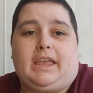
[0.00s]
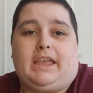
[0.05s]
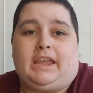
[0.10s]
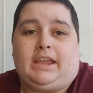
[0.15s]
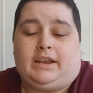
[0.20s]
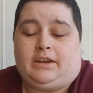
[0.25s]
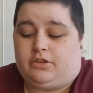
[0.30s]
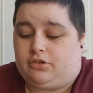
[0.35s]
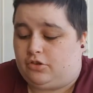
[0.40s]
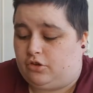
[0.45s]

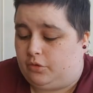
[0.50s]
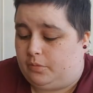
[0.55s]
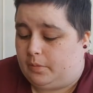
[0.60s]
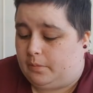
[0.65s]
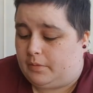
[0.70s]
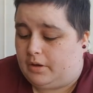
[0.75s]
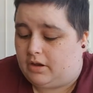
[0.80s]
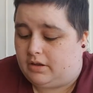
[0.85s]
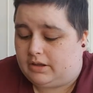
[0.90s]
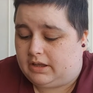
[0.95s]
in a
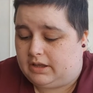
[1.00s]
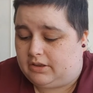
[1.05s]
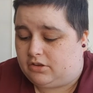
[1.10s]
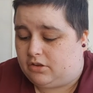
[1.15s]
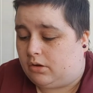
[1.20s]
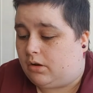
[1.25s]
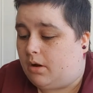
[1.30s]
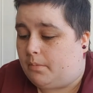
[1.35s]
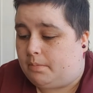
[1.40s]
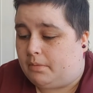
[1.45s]
supermarket,
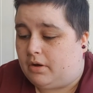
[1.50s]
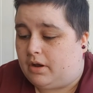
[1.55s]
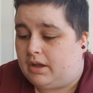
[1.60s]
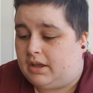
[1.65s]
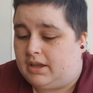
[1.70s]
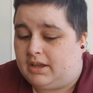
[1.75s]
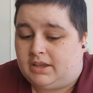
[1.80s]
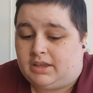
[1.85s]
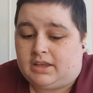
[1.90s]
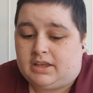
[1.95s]
so I
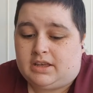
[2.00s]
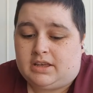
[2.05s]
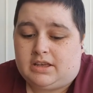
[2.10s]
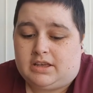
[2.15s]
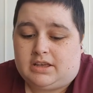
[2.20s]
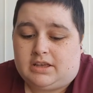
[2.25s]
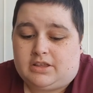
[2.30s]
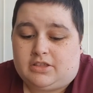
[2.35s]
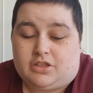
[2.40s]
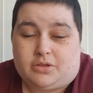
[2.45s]
buy
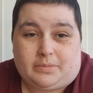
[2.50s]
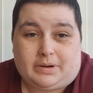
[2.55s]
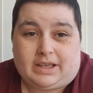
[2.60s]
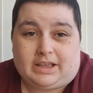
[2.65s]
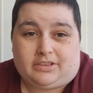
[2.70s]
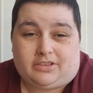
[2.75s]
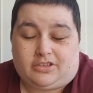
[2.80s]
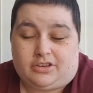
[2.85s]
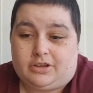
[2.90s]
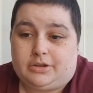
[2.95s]
them in
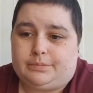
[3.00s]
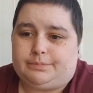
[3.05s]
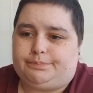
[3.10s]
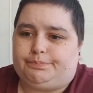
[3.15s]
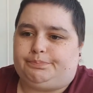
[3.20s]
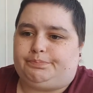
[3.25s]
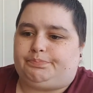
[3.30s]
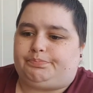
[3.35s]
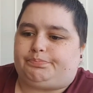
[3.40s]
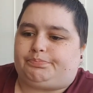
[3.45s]
Asda.
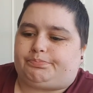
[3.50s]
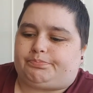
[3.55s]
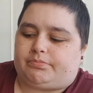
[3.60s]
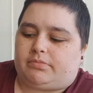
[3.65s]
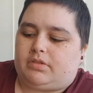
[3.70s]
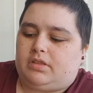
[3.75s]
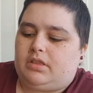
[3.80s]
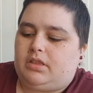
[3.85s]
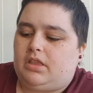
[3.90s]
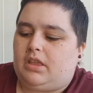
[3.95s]

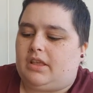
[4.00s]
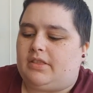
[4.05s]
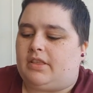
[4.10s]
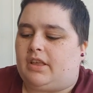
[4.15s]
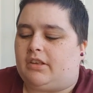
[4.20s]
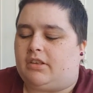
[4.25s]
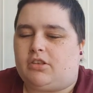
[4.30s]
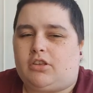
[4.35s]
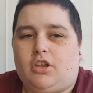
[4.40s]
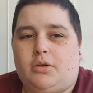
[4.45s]

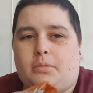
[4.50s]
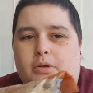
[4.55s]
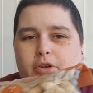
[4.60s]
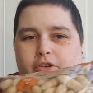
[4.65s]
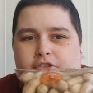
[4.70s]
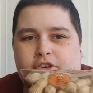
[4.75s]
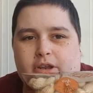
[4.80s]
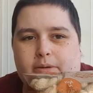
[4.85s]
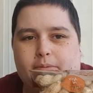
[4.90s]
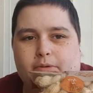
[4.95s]
They're so
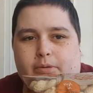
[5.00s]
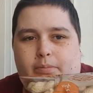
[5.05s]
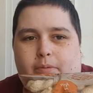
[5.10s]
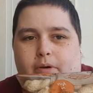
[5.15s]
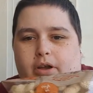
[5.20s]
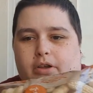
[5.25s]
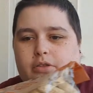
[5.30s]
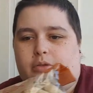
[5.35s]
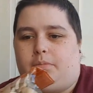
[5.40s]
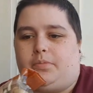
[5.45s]
much cheaper to
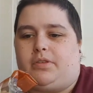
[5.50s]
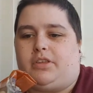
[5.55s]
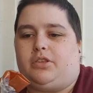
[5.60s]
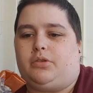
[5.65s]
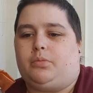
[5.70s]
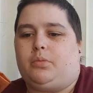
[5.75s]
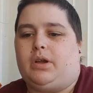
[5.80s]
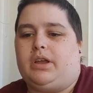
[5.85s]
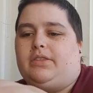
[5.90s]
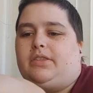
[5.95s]
buy them
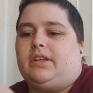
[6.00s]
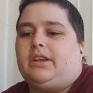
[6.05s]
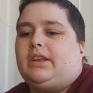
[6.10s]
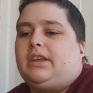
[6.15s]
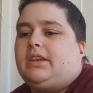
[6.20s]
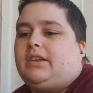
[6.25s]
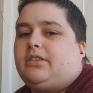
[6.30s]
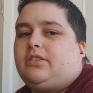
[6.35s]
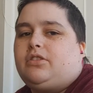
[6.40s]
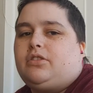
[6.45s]
this way than
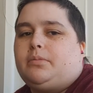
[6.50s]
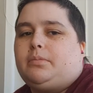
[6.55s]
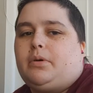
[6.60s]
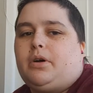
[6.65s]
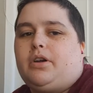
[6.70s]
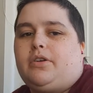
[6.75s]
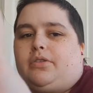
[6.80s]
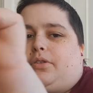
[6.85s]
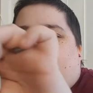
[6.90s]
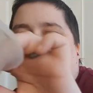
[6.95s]
it is to
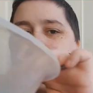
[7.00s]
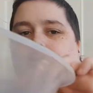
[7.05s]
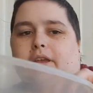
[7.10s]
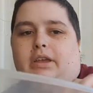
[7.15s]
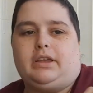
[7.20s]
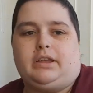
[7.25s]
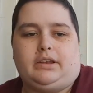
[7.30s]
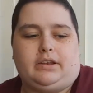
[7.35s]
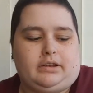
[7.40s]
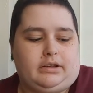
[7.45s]
buy them
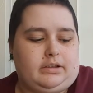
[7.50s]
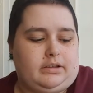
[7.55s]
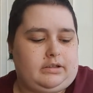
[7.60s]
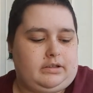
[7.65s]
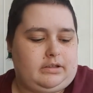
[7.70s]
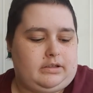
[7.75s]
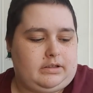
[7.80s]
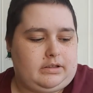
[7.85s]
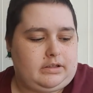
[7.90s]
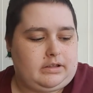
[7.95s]
in
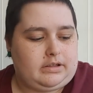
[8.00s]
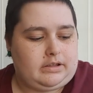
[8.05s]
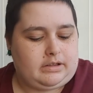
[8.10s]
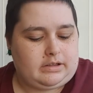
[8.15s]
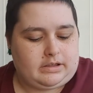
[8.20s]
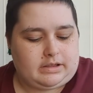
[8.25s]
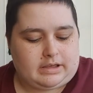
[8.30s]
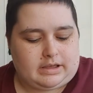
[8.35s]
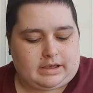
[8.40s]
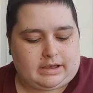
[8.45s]

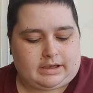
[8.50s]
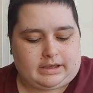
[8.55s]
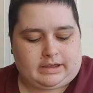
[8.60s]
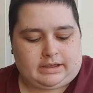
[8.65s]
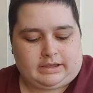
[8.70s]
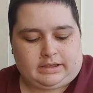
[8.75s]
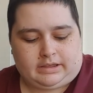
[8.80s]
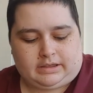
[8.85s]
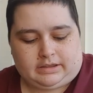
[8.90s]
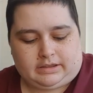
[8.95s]

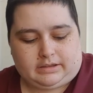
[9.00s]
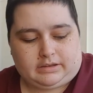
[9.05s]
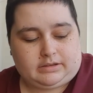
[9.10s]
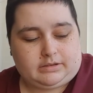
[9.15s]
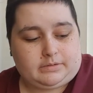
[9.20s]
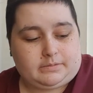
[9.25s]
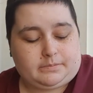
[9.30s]
a